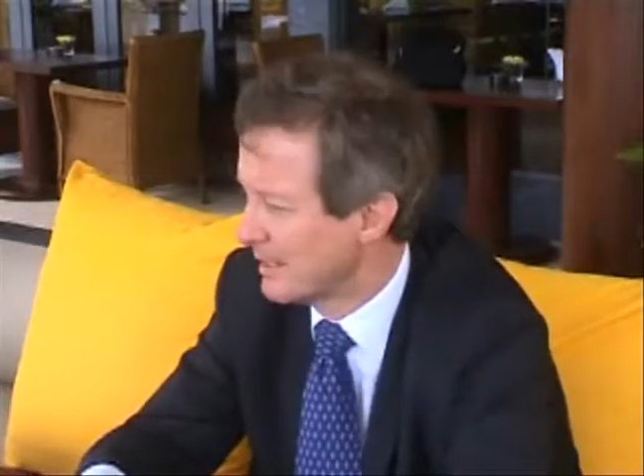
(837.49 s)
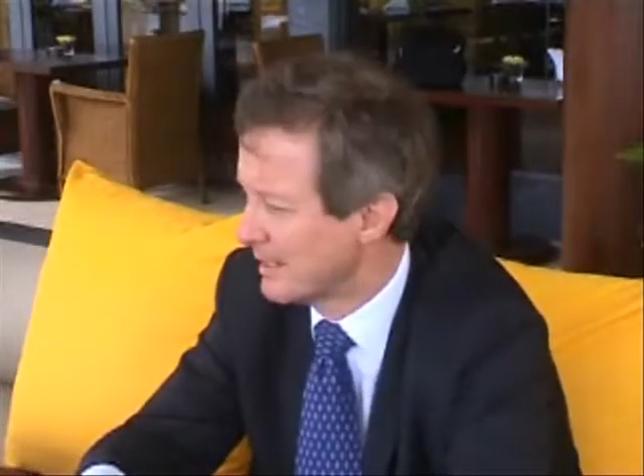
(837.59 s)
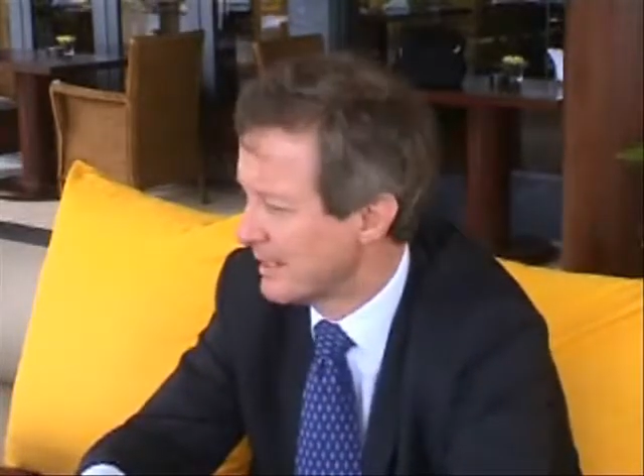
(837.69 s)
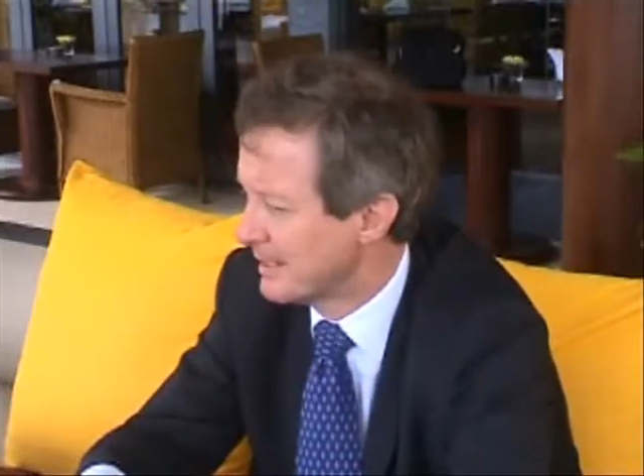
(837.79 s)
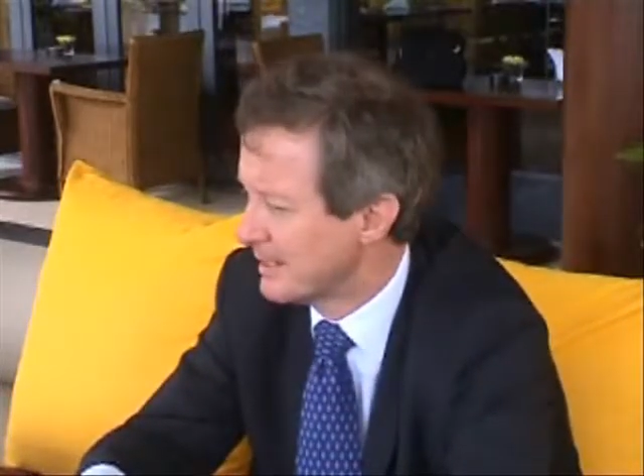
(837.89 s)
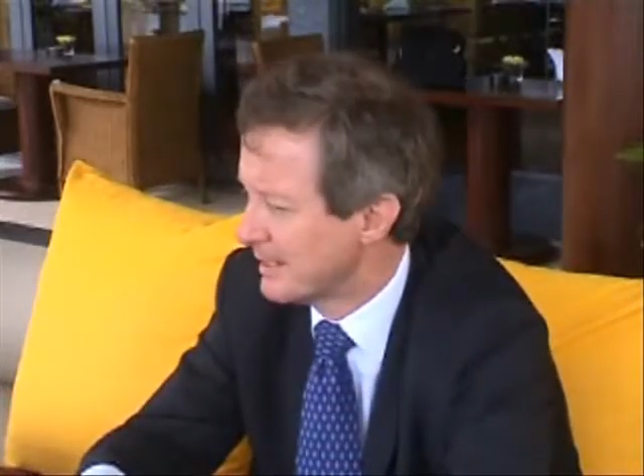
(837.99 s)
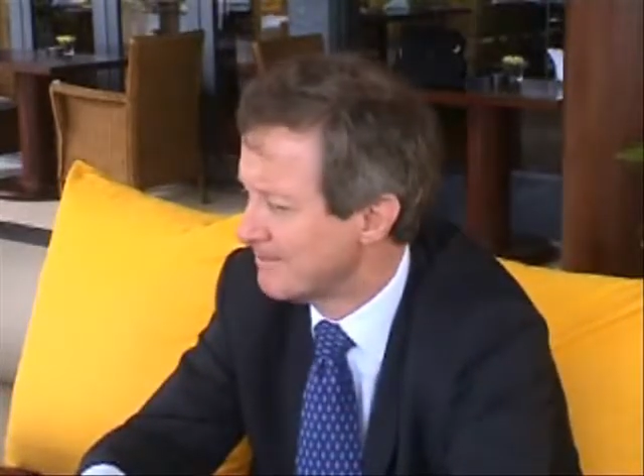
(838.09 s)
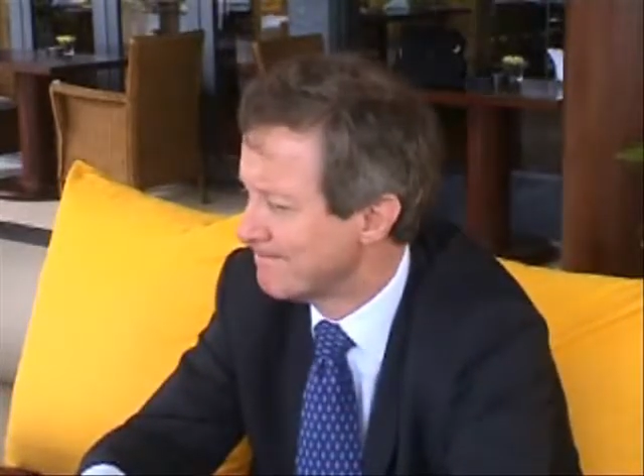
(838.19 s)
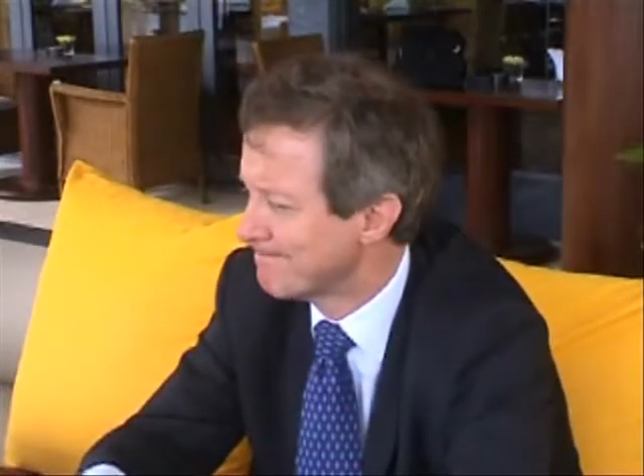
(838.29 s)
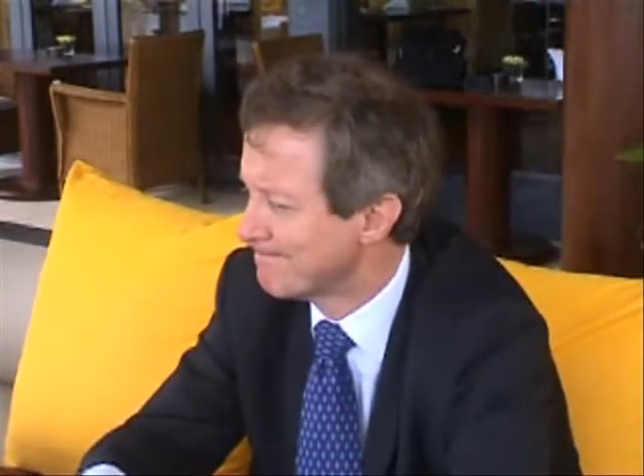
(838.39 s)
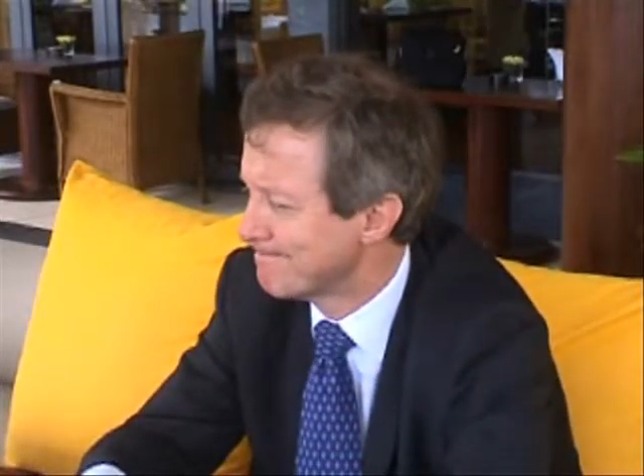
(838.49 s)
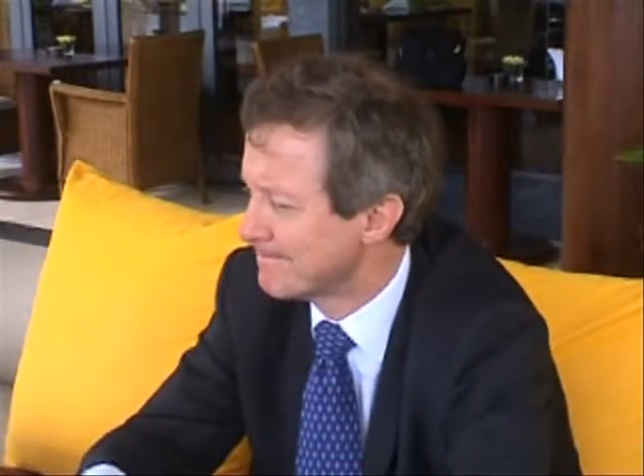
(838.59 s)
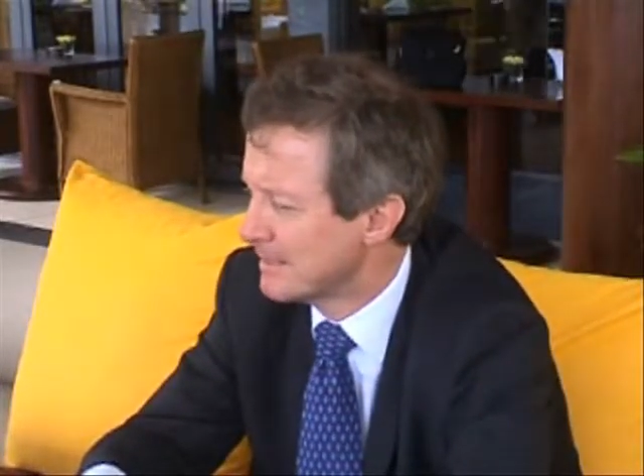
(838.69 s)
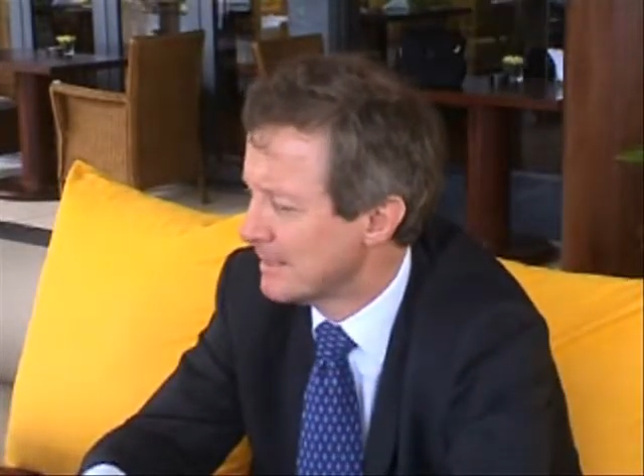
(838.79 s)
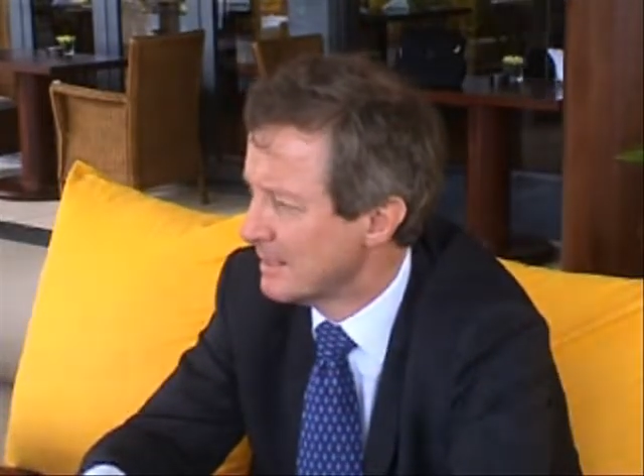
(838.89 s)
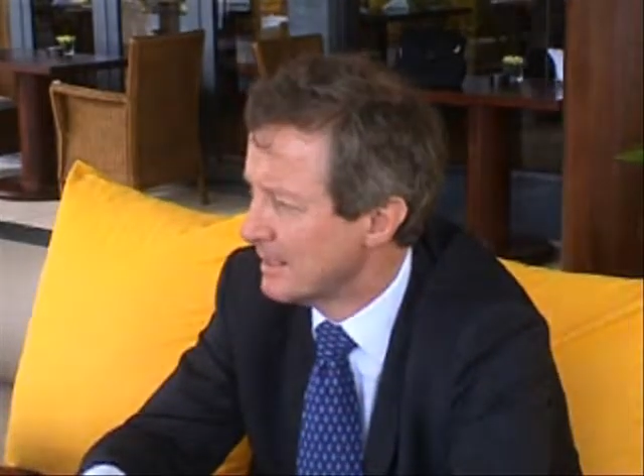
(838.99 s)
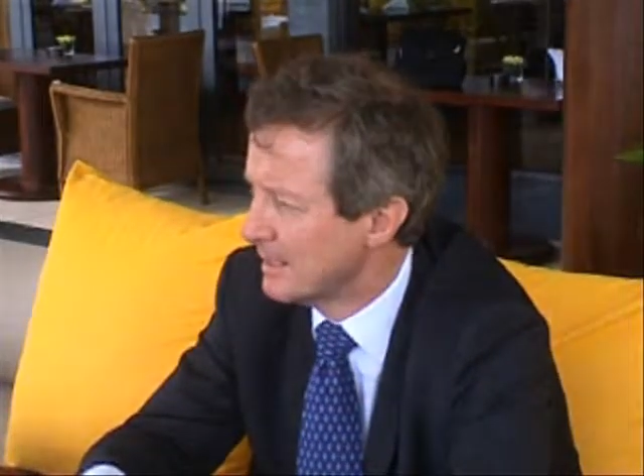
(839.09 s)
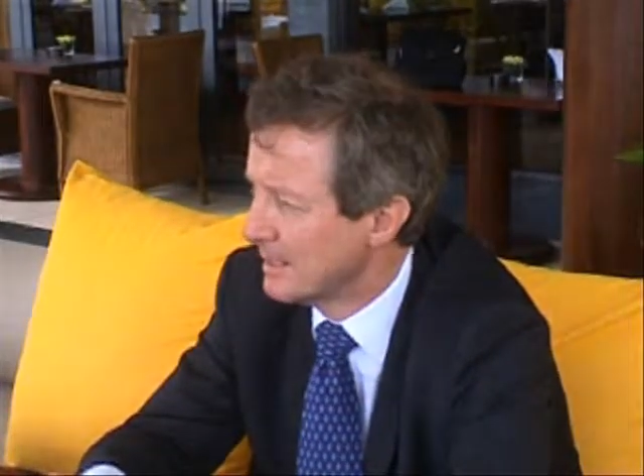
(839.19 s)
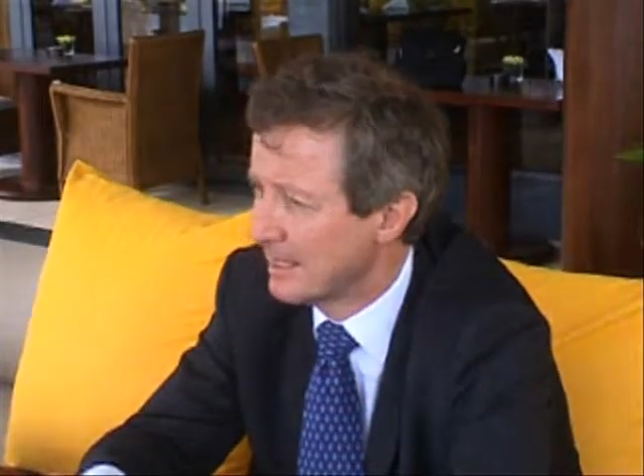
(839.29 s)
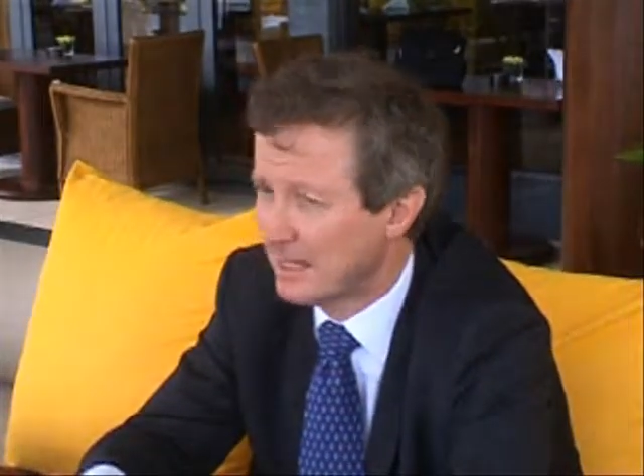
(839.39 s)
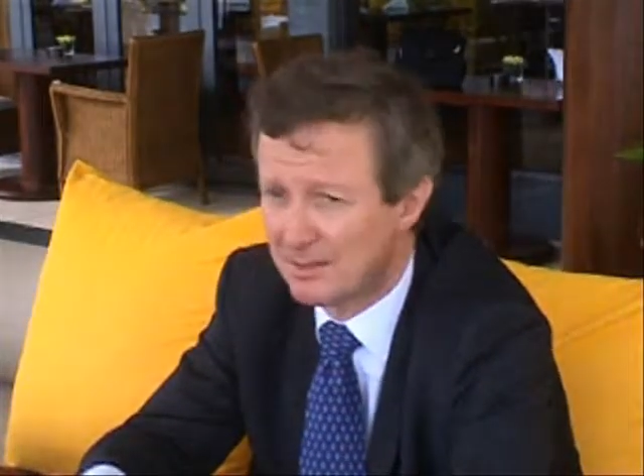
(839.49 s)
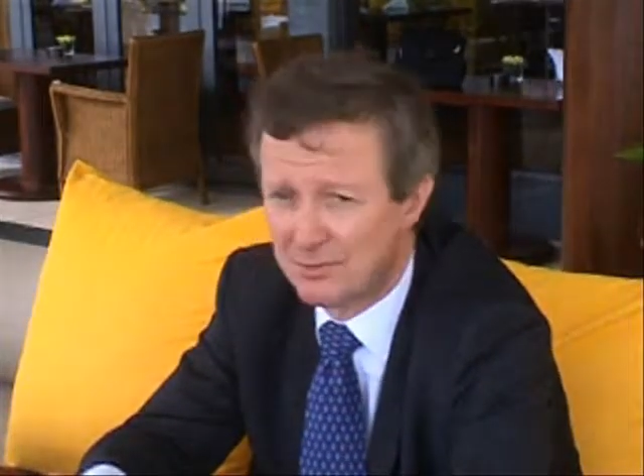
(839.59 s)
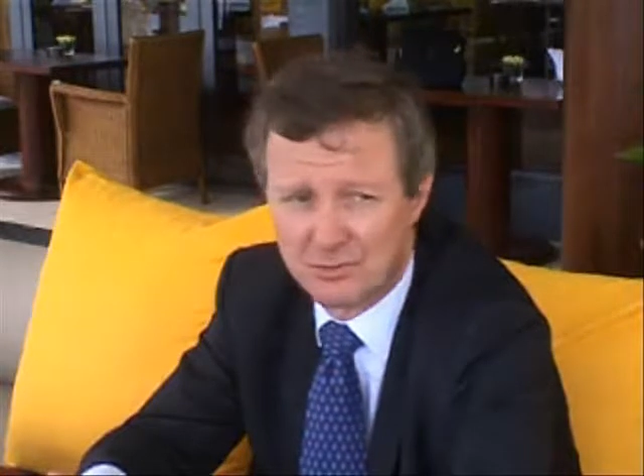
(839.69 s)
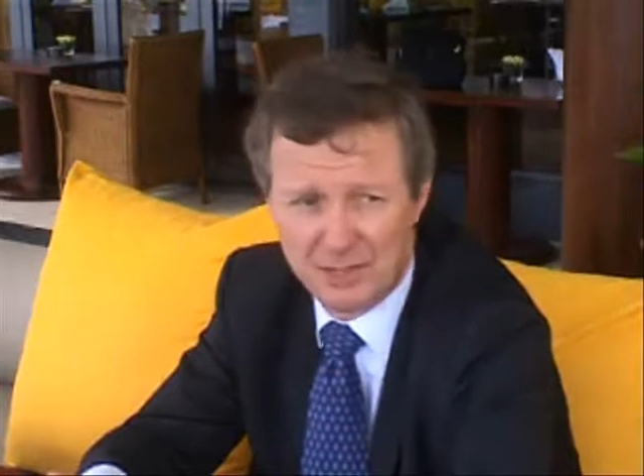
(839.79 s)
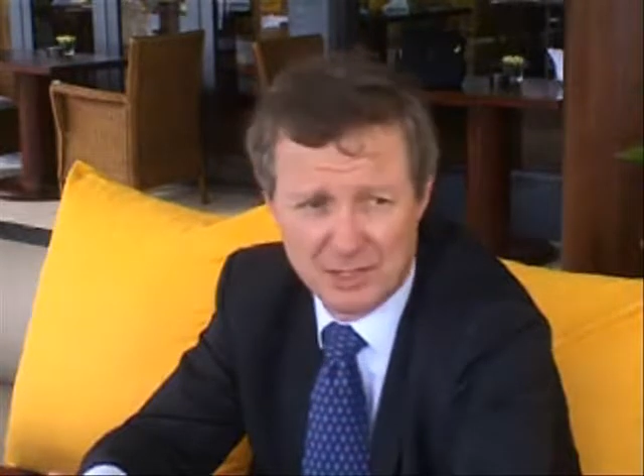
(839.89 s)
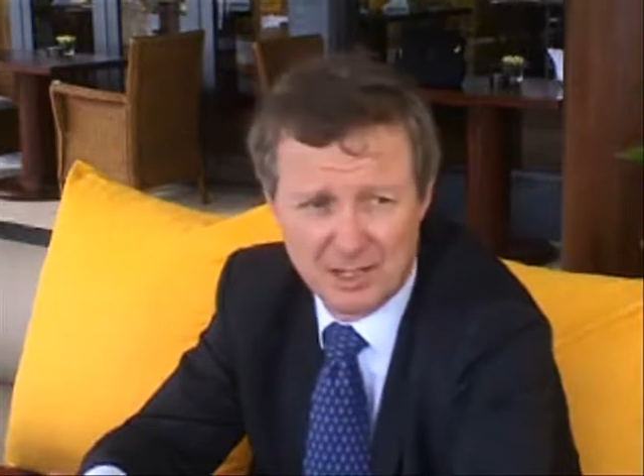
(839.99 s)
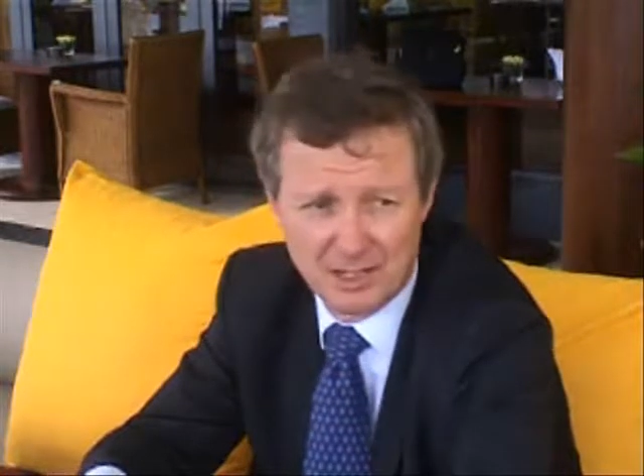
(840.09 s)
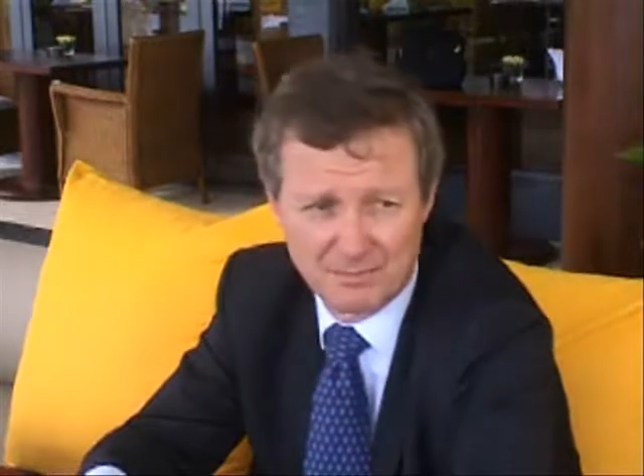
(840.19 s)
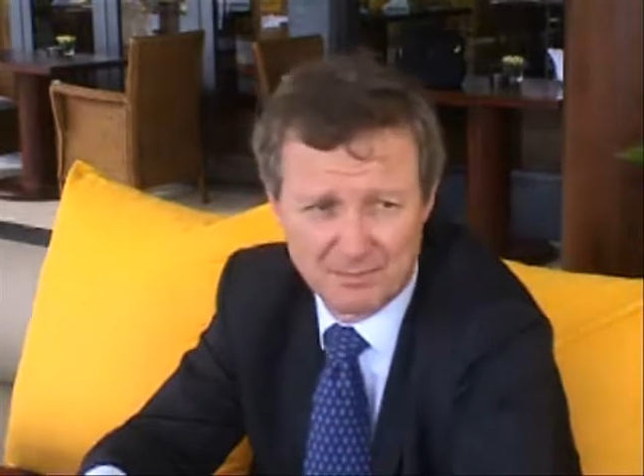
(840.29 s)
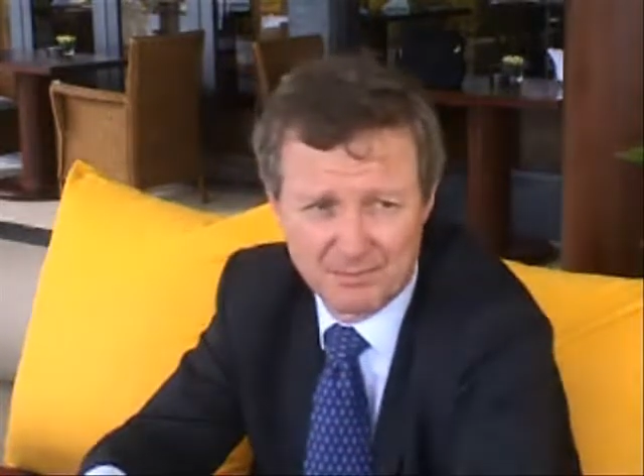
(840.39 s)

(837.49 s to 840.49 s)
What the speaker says: and then get tragically